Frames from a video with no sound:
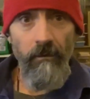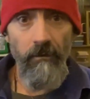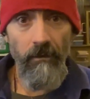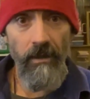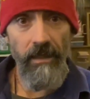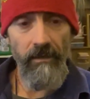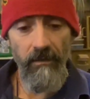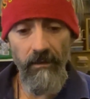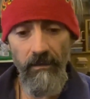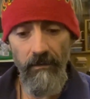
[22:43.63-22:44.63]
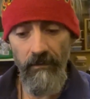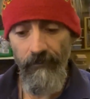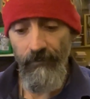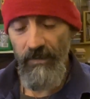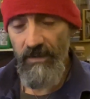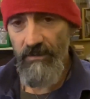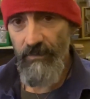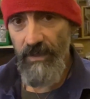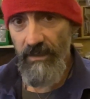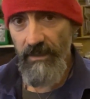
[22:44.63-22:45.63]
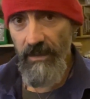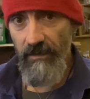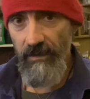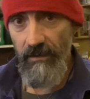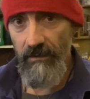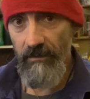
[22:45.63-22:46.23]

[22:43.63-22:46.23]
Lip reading: Alright, it's been another